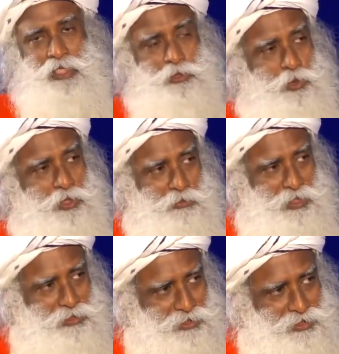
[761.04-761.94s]
That's what it
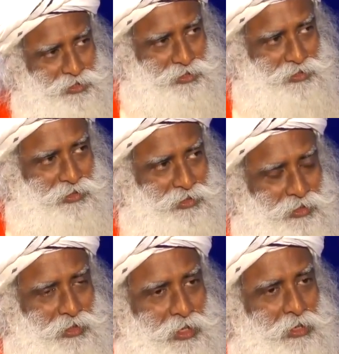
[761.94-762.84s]
means.
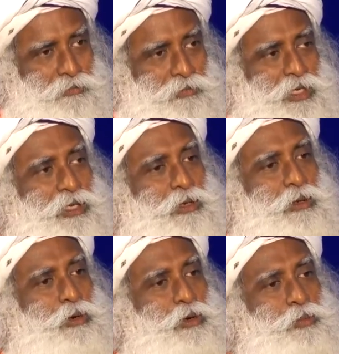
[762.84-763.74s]
We can
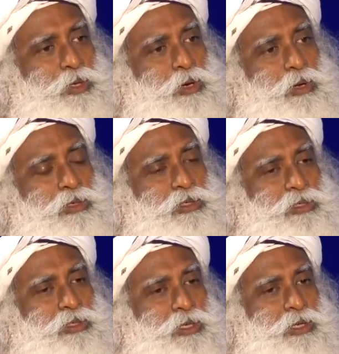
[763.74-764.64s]
go beyond
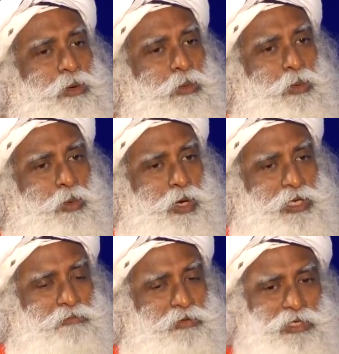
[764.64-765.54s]

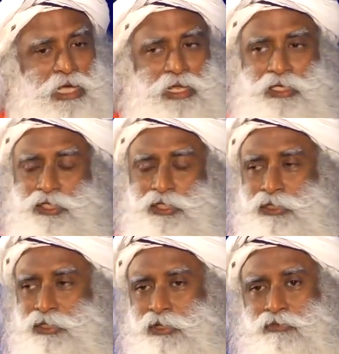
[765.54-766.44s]
whatever
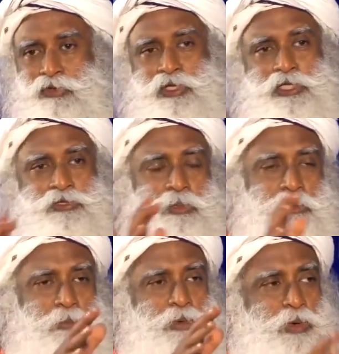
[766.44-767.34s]
directions the wind is
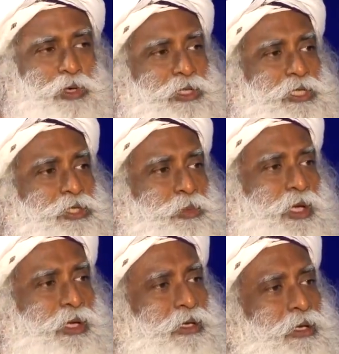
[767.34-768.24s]
maybe blowing this
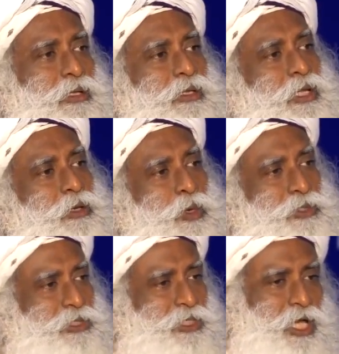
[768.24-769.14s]
way. There
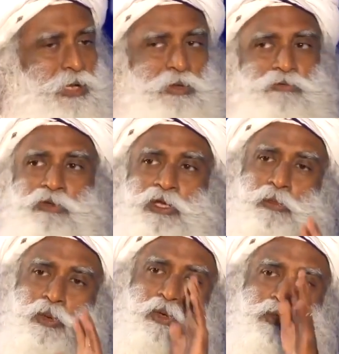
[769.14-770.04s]
was a time if
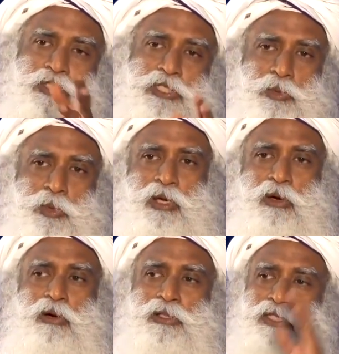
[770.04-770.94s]
wind blows this way,
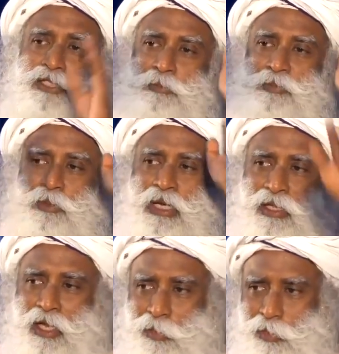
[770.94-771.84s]
all the ships
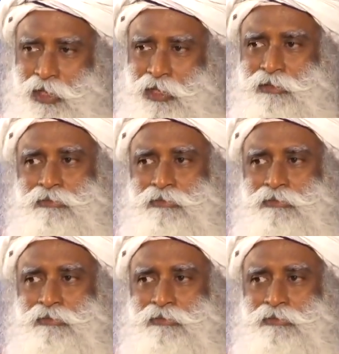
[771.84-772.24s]
went that way.